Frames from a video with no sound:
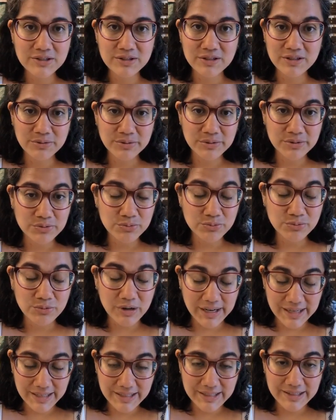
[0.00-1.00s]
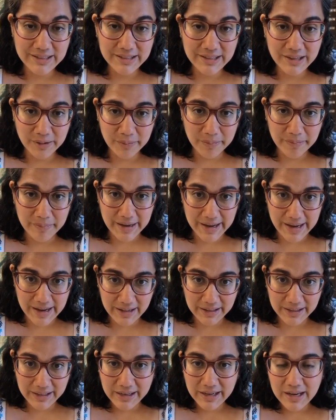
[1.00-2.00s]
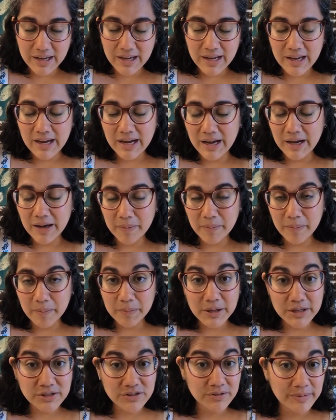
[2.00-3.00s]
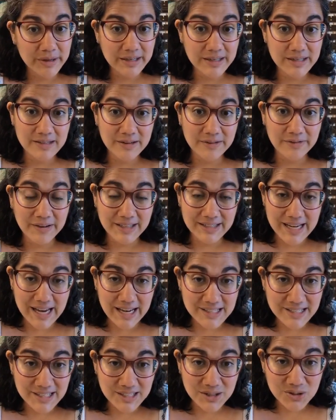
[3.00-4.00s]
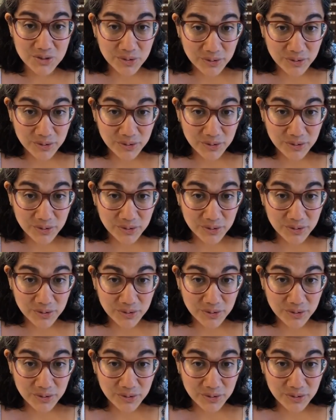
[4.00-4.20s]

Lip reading: So this was right up my alley. Plus Rebecca's a fantastic